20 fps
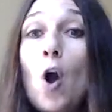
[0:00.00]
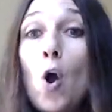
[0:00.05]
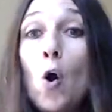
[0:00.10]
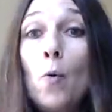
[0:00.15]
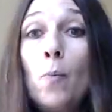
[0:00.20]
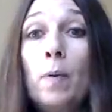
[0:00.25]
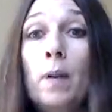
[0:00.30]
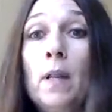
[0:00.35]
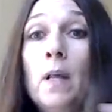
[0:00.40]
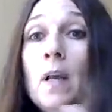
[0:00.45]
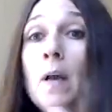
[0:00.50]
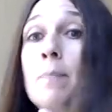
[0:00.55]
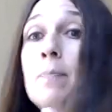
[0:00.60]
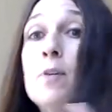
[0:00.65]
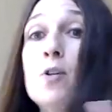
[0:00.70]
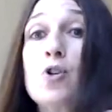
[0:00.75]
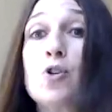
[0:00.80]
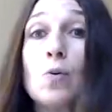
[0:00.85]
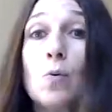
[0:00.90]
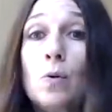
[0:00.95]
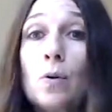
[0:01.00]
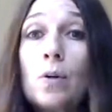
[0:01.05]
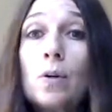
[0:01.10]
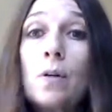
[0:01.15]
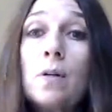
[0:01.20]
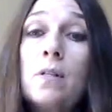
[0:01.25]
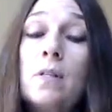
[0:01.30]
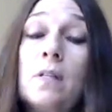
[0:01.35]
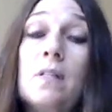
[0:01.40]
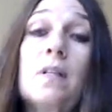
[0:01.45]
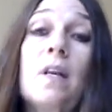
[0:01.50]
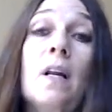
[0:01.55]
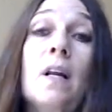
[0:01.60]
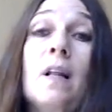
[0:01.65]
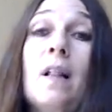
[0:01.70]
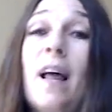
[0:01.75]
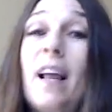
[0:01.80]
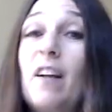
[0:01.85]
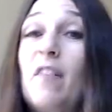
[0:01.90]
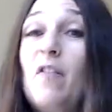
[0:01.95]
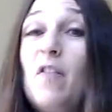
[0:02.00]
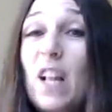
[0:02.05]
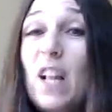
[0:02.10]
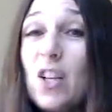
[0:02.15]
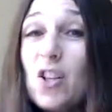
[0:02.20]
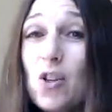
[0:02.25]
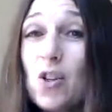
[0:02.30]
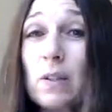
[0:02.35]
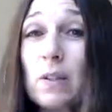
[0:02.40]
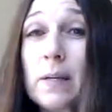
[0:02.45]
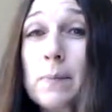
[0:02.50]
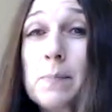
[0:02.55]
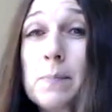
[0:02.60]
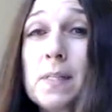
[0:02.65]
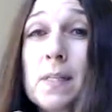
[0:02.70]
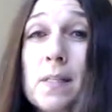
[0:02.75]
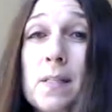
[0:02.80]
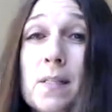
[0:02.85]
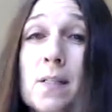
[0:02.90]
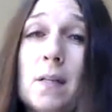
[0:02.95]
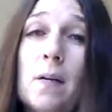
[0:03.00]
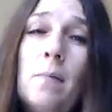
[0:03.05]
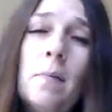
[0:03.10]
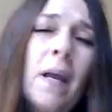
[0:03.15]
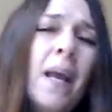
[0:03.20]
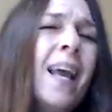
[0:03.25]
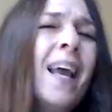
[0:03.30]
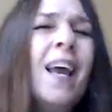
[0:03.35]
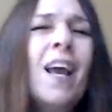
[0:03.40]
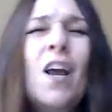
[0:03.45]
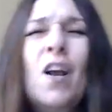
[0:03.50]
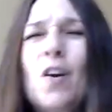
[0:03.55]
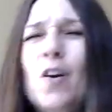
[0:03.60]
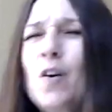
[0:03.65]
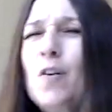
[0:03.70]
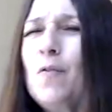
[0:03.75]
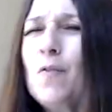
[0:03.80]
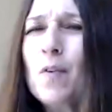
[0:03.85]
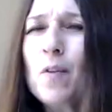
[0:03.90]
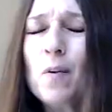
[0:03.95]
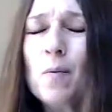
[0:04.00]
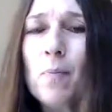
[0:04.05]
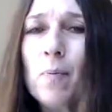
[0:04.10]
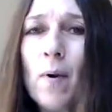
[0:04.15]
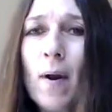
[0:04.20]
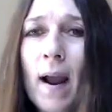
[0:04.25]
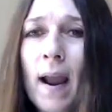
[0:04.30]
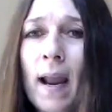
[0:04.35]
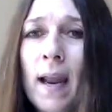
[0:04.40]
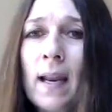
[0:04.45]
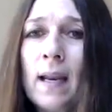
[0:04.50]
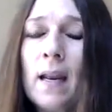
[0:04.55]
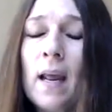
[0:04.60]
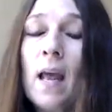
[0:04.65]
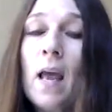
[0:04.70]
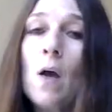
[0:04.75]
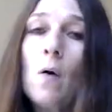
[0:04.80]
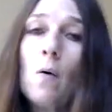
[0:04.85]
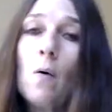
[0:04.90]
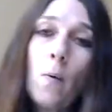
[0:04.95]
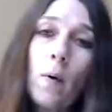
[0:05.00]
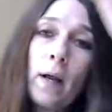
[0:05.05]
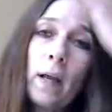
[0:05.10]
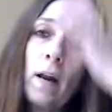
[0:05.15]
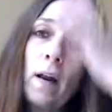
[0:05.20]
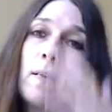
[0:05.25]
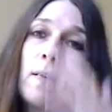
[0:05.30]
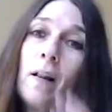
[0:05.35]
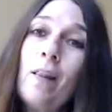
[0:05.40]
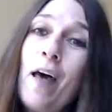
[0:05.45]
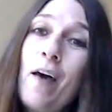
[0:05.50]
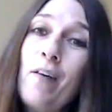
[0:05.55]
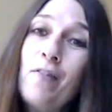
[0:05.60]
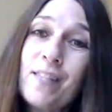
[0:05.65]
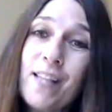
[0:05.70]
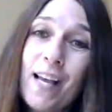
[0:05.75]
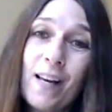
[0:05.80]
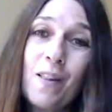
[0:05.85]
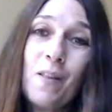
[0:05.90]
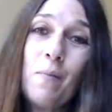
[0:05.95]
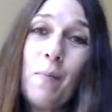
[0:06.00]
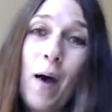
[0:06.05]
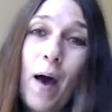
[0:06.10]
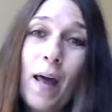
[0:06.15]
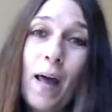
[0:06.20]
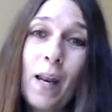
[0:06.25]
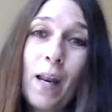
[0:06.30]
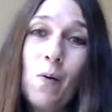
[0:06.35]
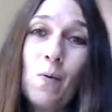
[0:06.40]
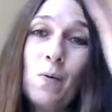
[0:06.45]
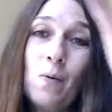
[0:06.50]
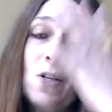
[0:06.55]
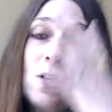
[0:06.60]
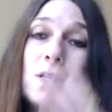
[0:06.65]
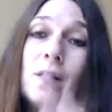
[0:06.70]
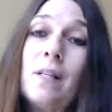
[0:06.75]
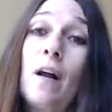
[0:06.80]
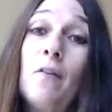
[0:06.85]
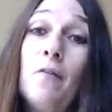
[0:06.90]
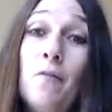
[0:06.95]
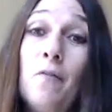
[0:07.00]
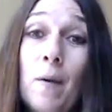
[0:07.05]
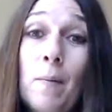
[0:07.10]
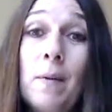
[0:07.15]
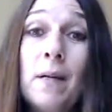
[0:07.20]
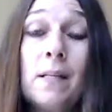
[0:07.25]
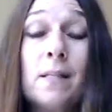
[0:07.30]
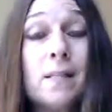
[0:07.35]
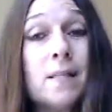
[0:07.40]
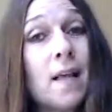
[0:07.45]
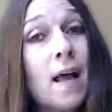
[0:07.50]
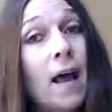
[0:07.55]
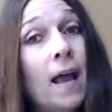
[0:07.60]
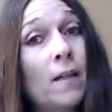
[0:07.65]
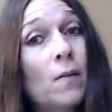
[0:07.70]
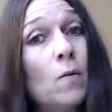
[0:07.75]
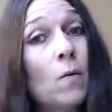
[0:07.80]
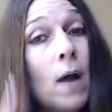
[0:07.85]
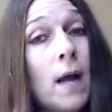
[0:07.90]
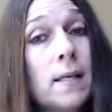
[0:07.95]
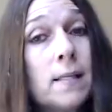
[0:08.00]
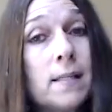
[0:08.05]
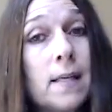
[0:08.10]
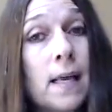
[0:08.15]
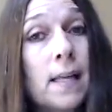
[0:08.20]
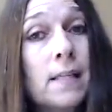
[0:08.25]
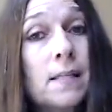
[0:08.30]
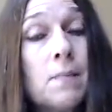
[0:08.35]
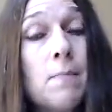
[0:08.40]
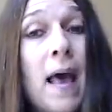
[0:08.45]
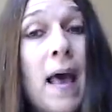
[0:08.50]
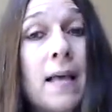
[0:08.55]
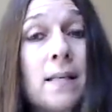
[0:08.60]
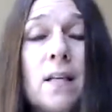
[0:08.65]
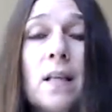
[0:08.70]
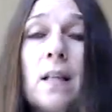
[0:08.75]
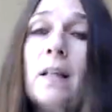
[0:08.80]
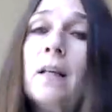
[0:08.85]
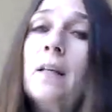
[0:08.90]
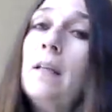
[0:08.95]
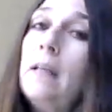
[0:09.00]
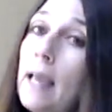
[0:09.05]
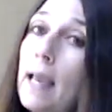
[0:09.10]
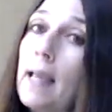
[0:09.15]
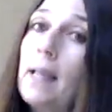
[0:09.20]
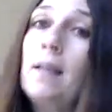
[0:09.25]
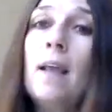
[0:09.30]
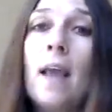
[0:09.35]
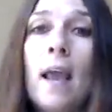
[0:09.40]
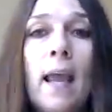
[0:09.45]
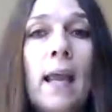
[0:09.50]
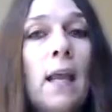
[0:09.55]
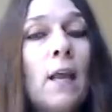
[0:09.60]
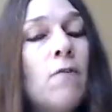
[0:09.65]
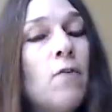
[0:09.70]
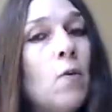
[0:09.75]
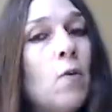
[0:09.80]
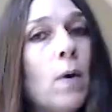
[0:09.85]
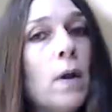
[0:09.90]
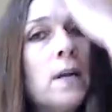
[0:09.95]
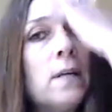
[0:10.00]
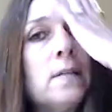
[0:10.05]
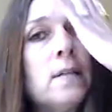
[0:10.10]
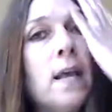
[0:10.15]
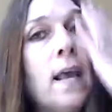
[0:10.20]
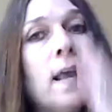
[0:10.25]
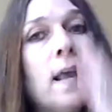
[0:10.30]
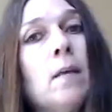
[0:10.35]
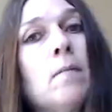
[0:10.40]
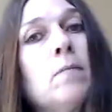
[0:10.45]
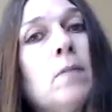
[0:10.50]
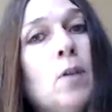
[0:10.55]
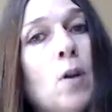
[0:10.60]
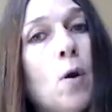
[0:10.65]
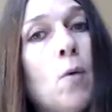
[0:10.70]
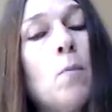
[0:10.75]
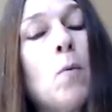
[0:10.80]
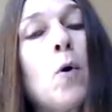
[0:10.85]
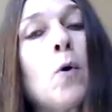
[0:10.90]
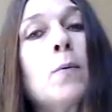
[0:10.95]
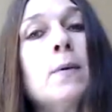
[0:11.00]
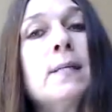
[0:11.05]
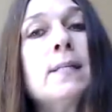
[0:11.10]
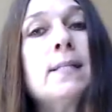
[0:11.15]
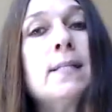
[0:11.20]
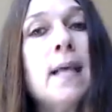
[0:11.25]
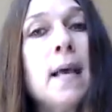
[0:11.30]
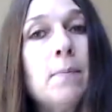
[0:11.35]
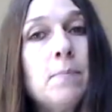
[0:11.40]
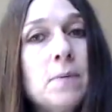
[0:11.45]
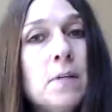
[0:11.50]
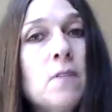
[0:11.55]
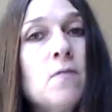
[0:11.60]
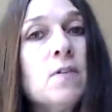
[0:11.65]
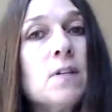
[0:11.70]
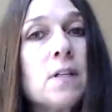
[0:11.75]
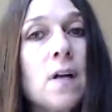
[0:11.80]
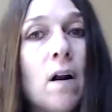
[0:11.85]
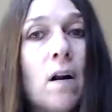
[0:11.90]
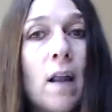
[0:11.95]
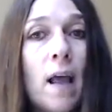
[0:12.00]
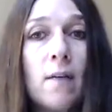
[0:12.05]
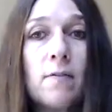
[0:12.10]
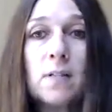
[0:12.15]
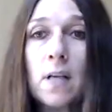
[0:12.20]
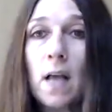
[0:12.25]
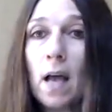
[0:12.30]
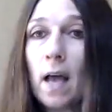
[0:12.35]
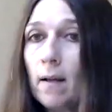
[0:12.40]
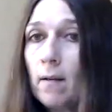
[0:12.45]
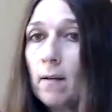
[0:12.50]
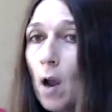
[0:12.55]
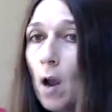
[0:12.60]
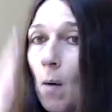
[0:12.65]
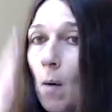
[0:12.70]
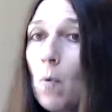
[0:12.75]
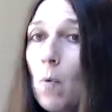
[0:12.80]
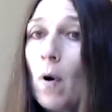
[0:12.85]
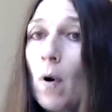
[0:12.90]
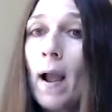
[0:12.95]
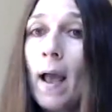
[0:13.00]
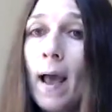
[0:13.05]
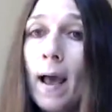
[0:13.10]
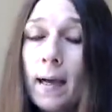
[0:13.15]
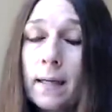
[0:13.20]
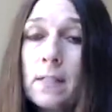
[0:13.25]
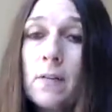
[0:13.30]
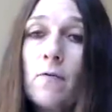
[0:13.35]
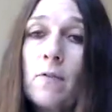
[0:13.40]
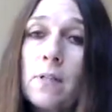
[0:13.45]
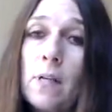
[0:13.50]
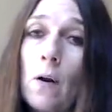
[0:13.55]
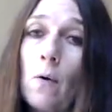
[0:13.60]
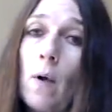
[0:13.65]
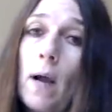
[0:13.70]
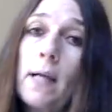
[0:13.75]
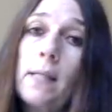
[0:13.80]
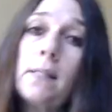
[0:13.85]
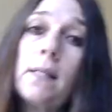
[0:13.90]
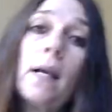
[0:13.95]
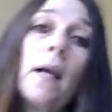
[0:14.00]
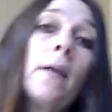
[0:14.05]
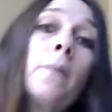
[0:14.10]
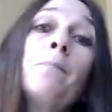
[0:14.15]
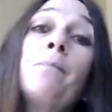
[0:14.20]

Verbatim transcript: opening up the shoulders. It's going to like flush your lymph system good for the brain. We're working on the left side of the body, which is our feminine side. The right side is masculine, yin yang, if you want to take, you know, more receptive is our left side, more active is our right side.